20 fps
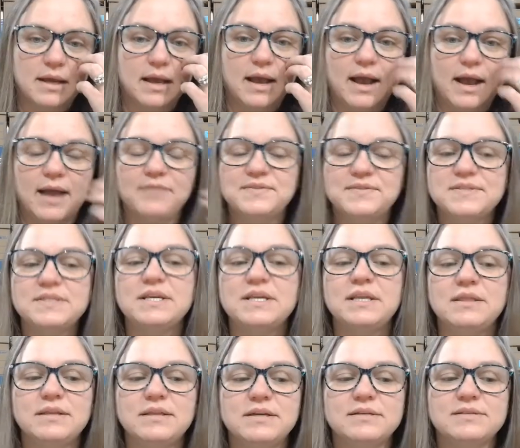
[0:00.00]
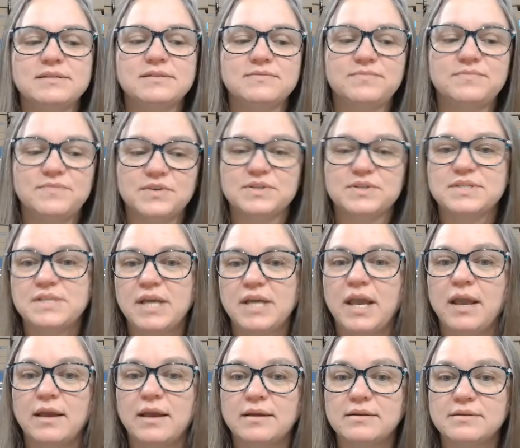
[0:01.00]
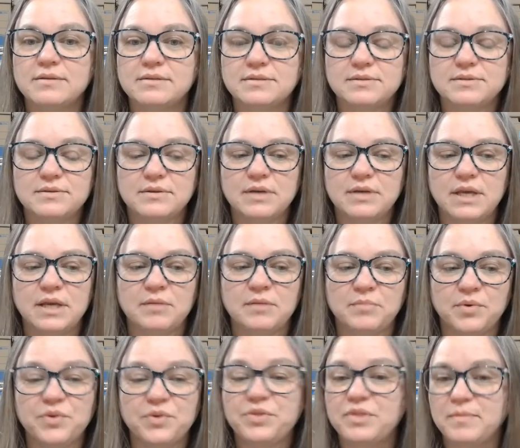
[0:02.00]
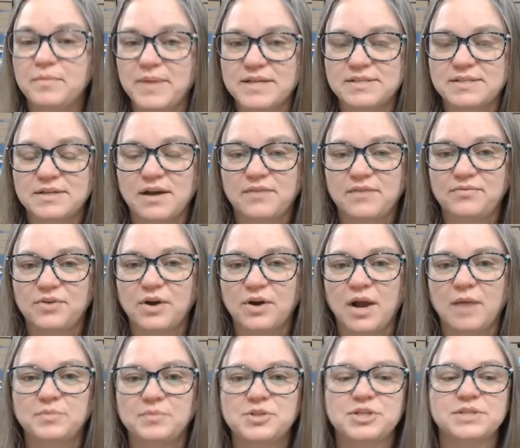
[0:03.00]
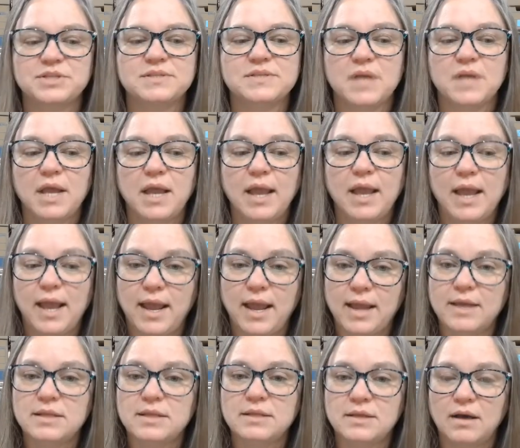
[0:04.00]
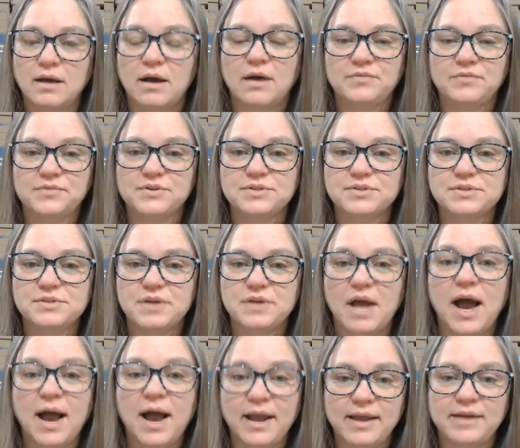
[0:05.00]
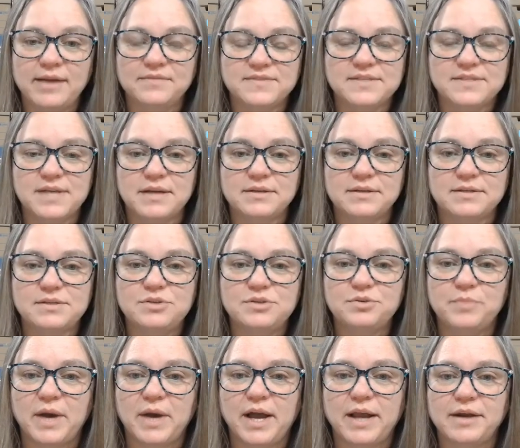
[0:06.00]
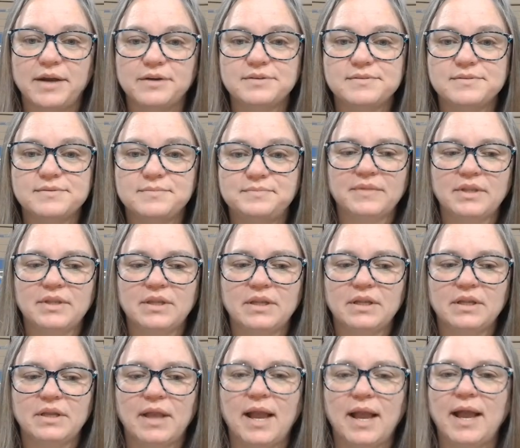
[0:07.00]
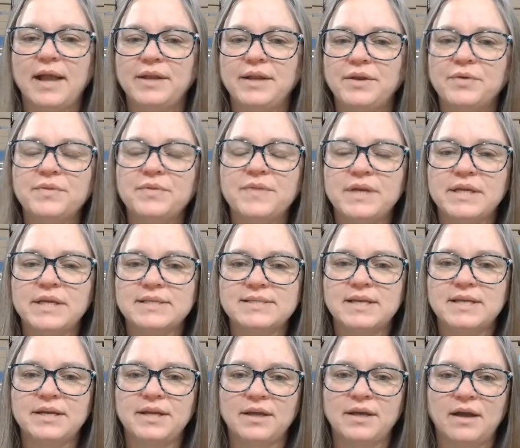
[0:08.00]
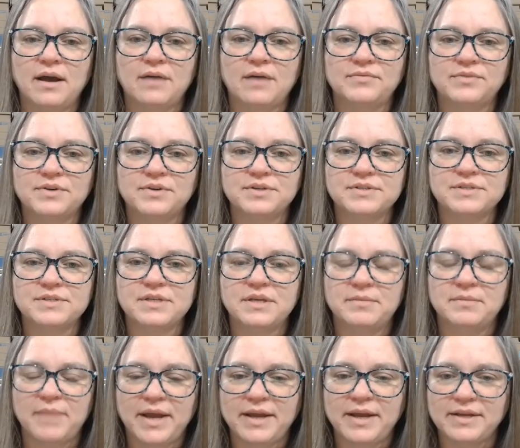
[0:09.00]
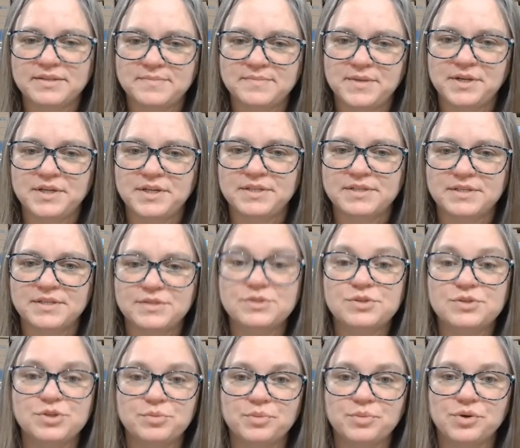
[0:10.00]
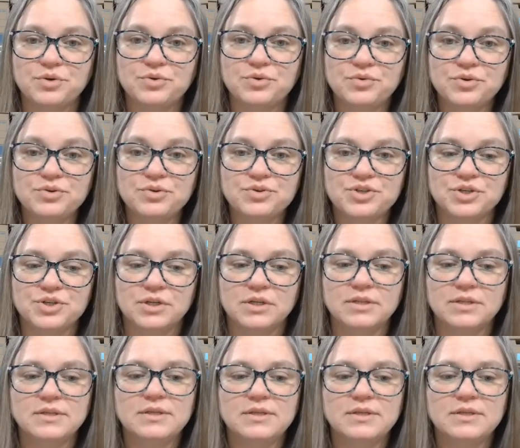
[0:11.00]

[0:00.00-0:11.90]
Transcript: I've seen this firsthand in both the best offer options and the offers I have sent to buyers. I don't think sending offers, in my experience, is super crucial.